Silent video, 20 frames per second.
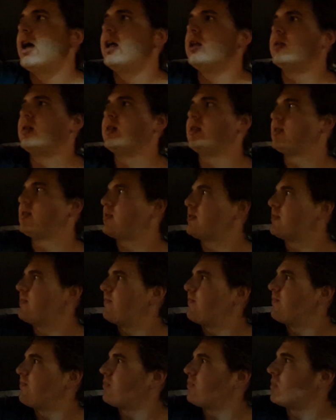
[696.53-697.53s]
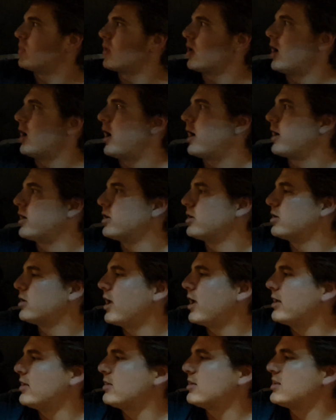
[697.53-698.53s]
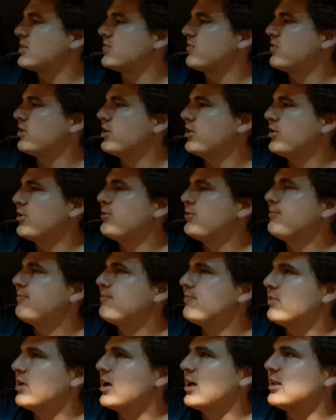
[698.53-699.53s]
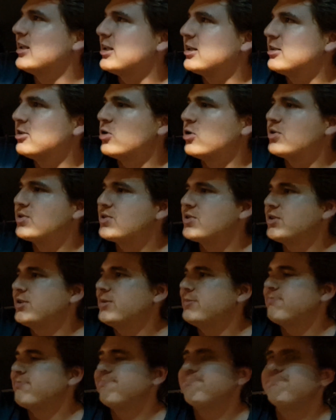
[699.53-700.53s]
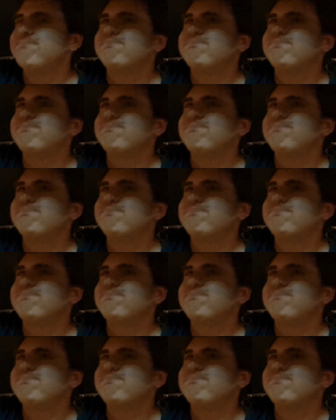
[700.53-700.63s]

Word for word: Anyways, I gotta edit this video and then go to sleep.